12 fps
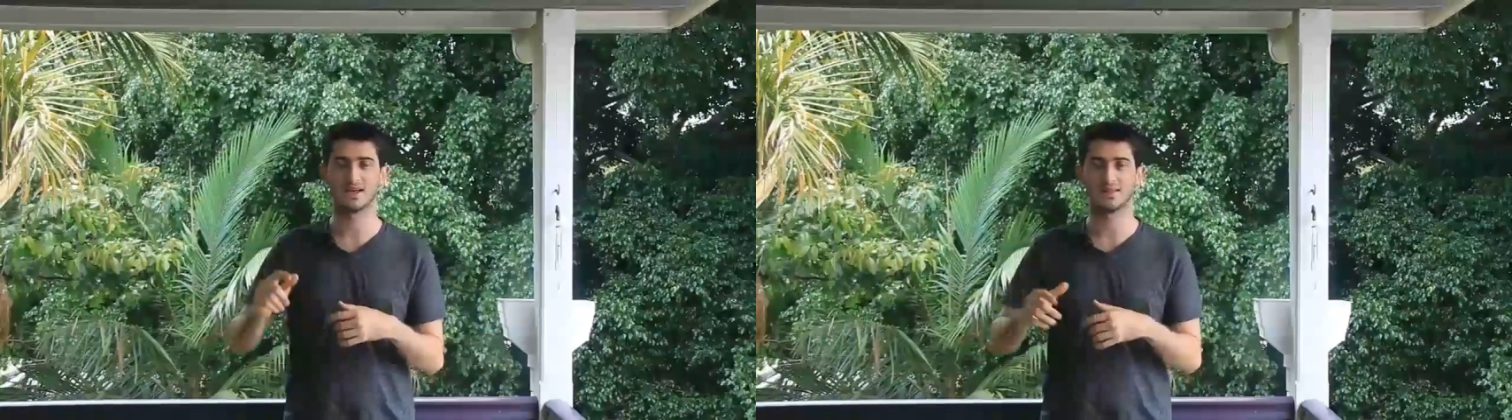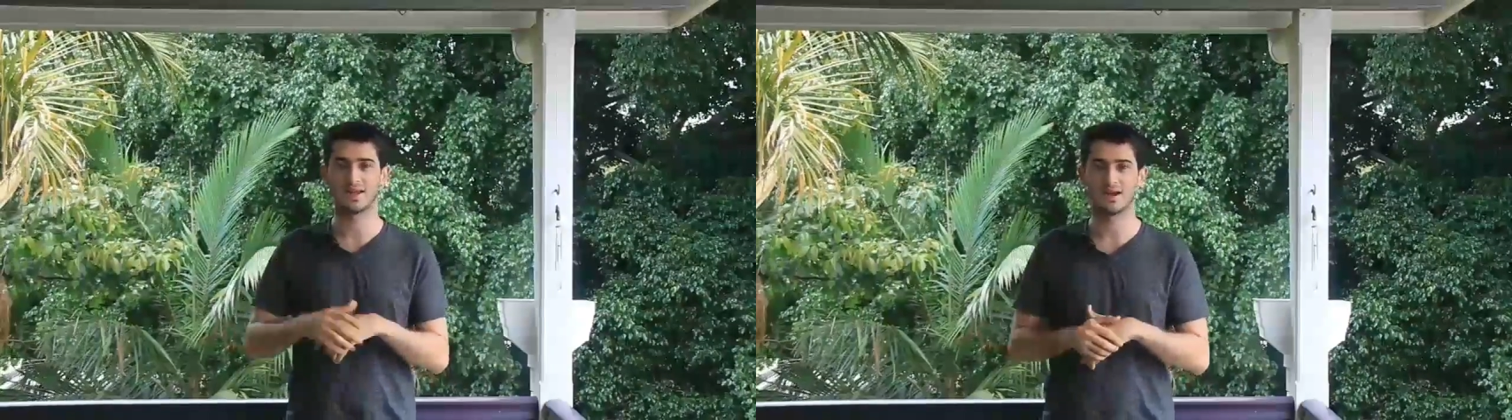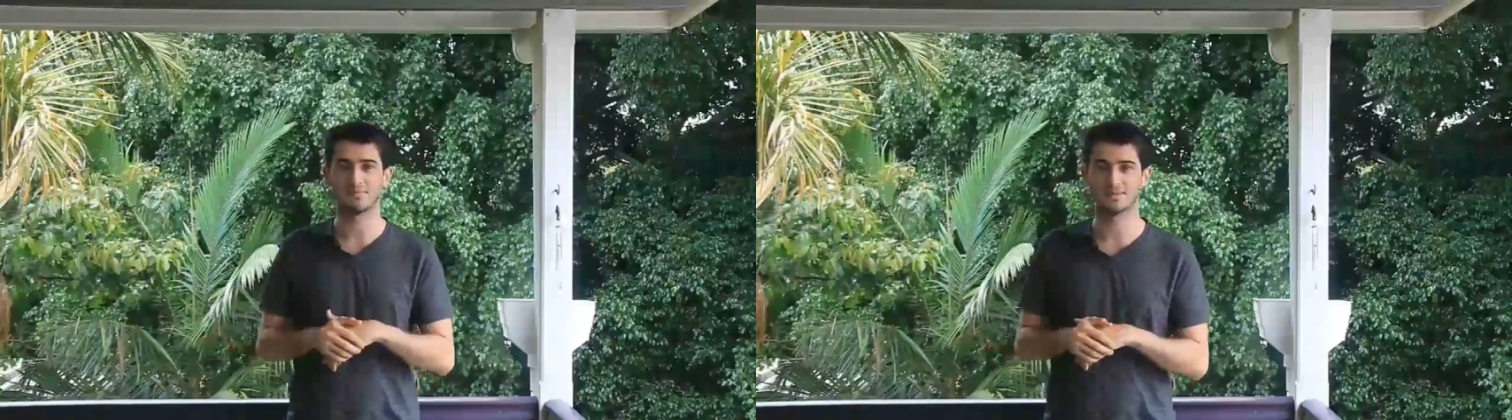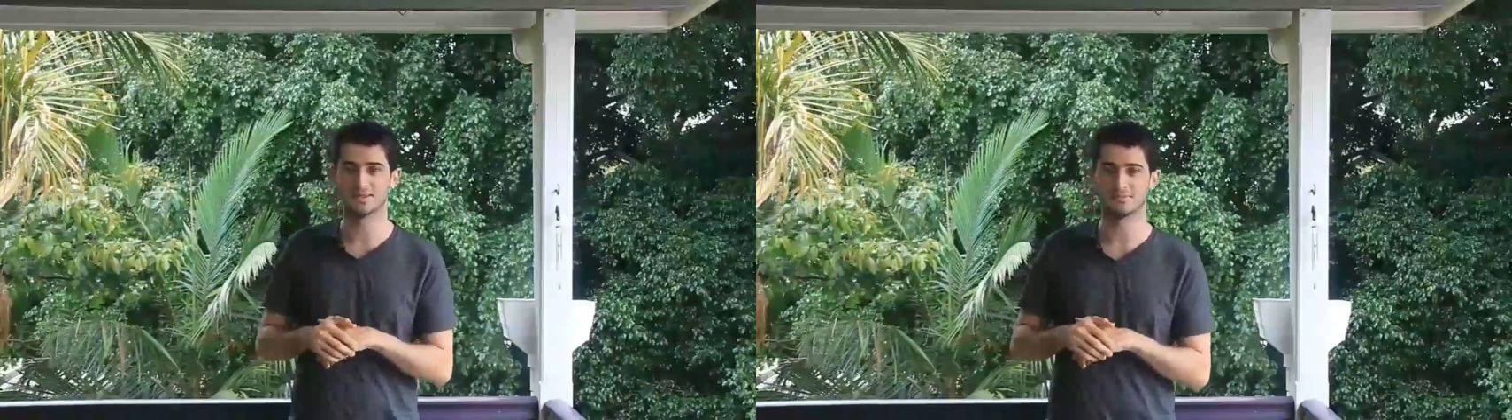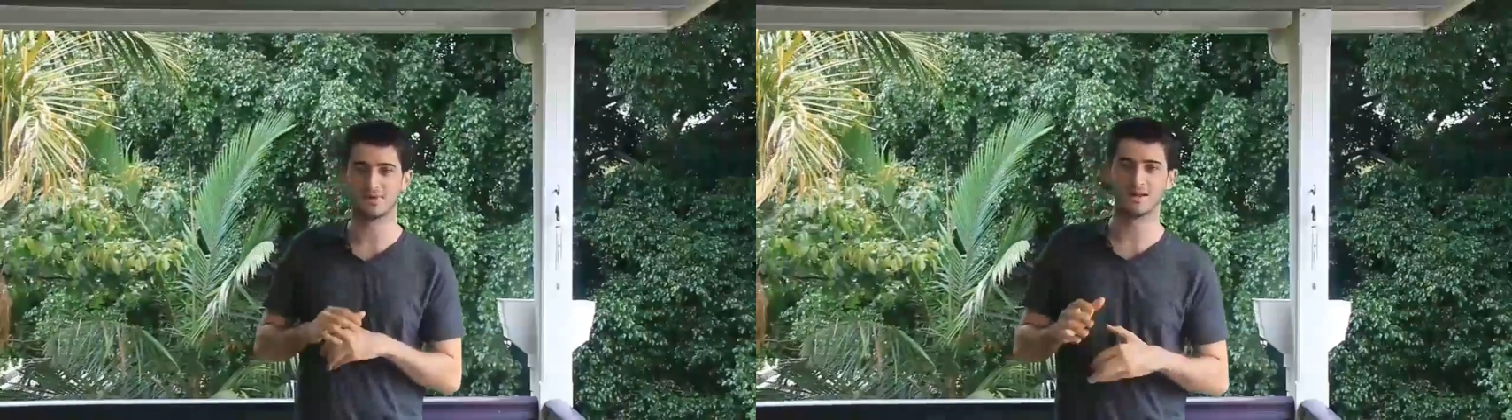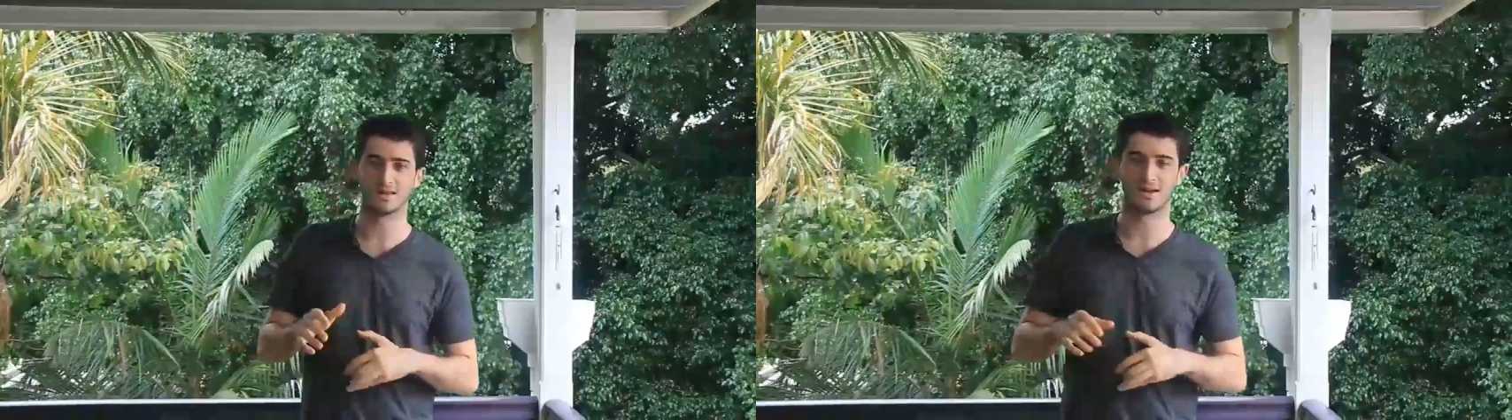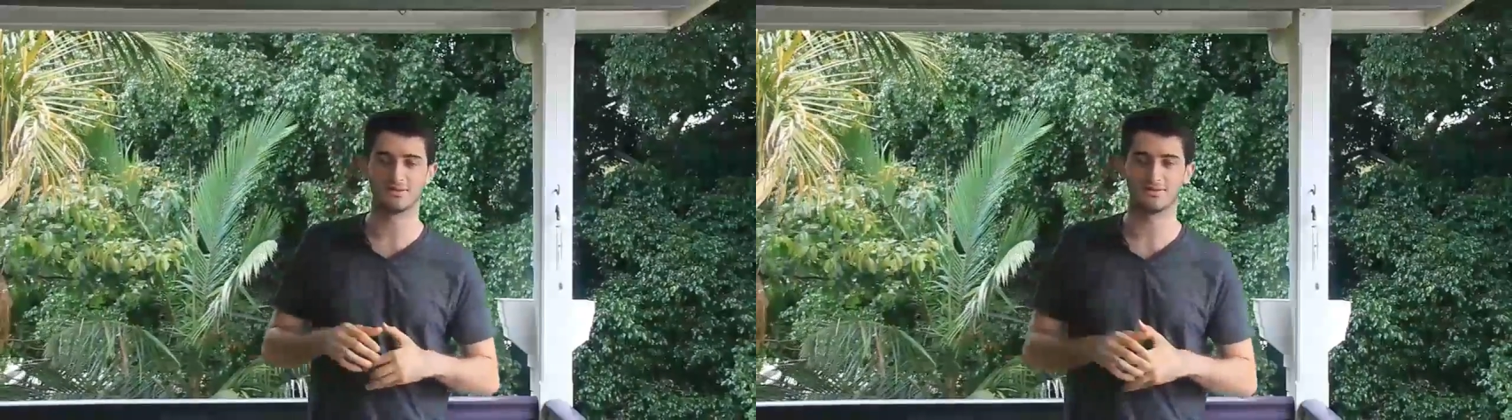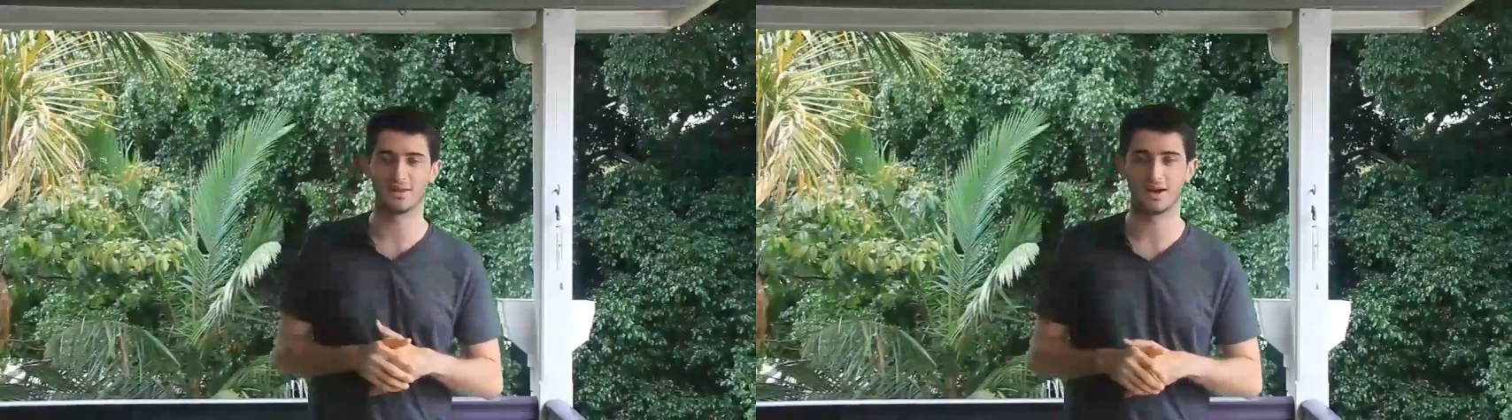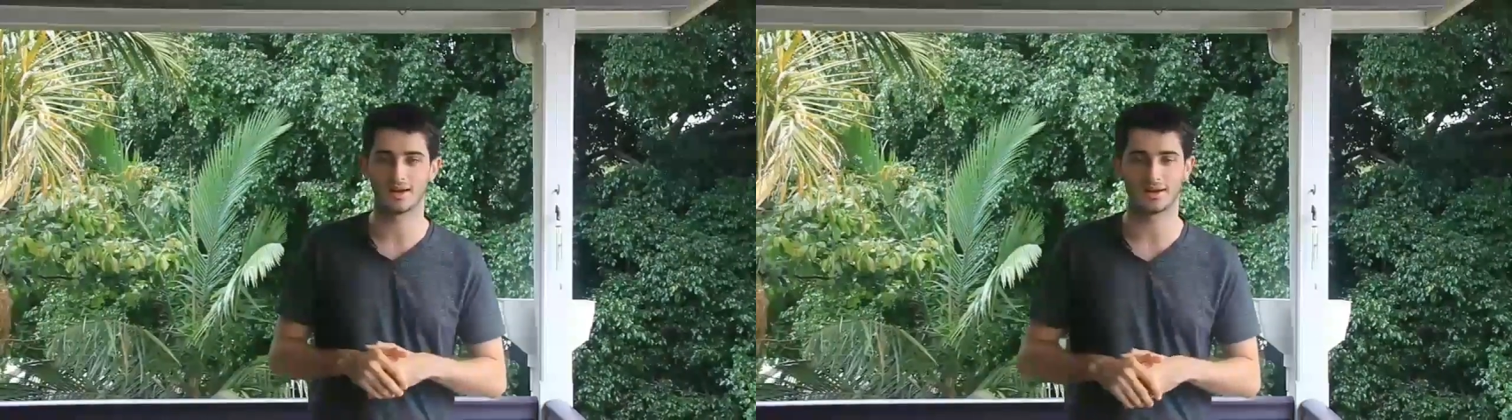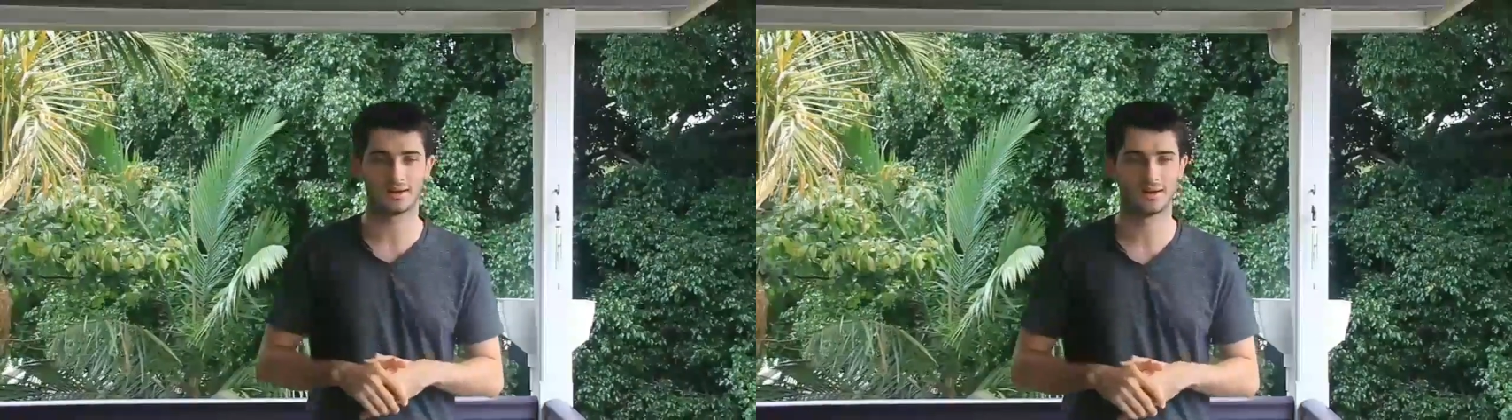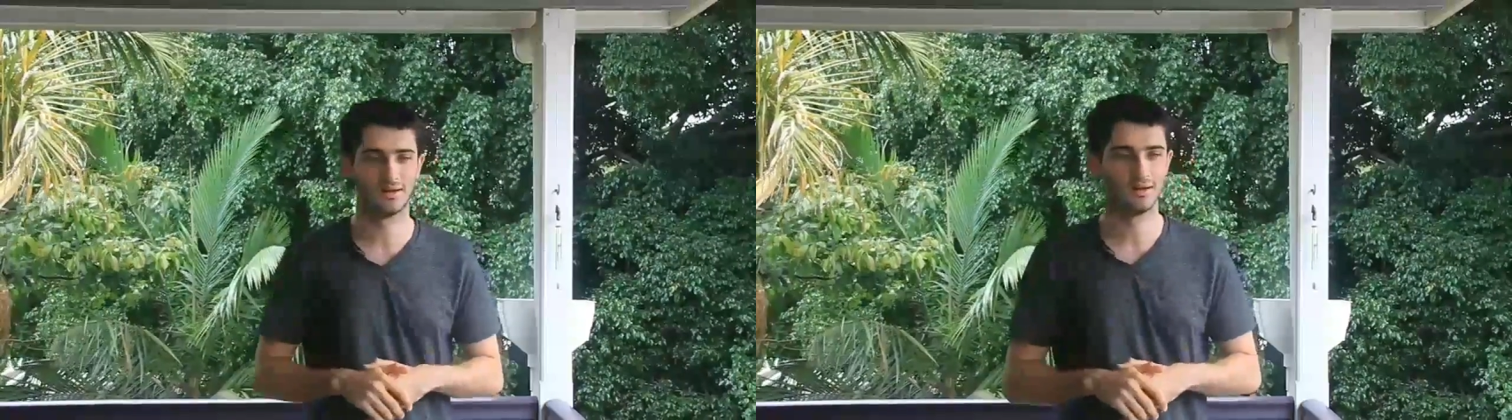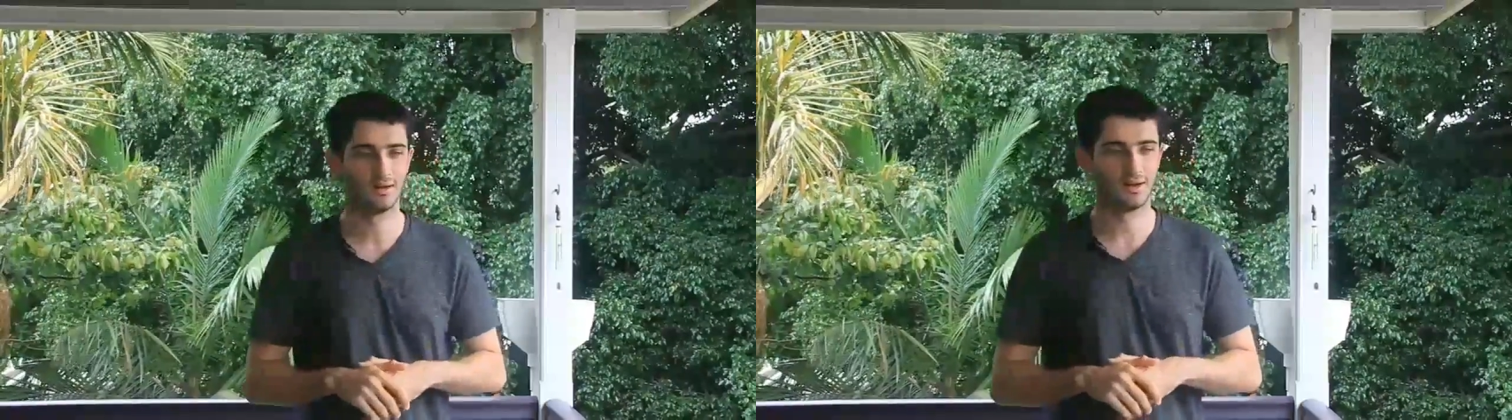daily habits in my life, like
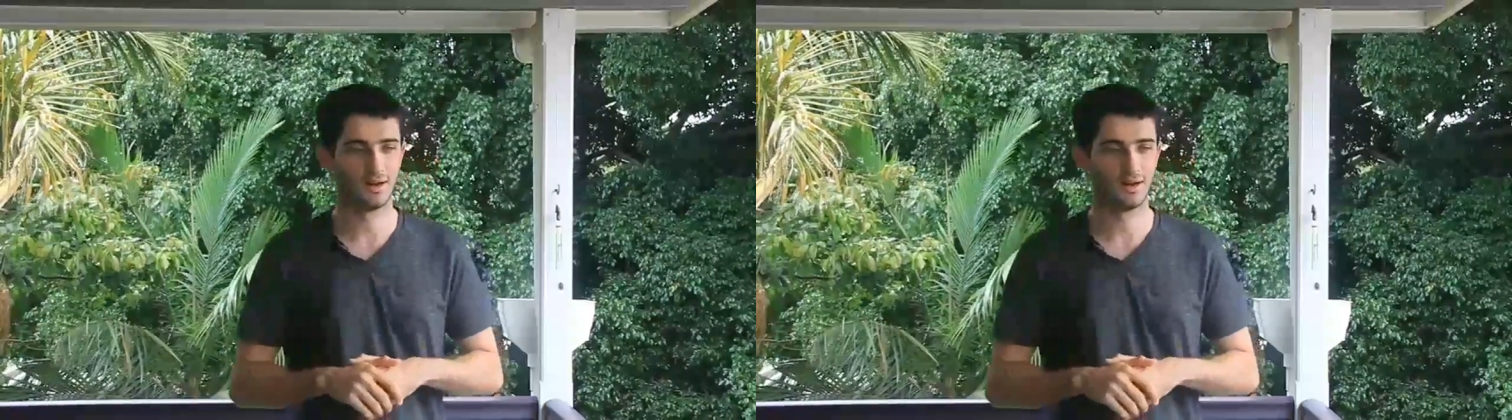